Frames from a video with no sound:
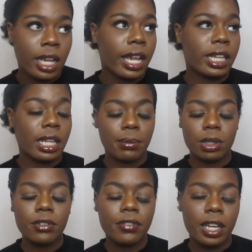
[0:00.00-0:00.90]
And then
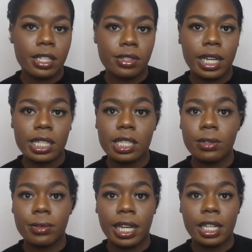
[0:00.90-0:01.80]
blue phase, you get to the
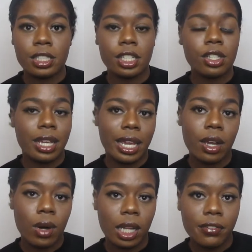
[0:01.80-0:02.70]
range and you can't
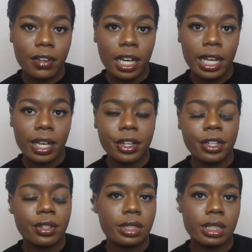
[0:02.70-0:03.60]
qualify, or
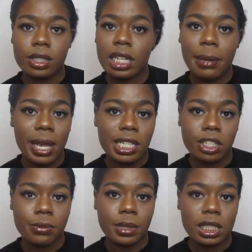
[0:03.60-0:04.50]
you're still not
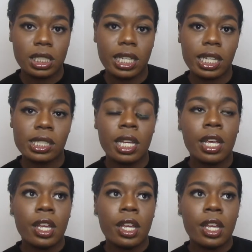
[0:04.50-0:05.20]
passing your PT test.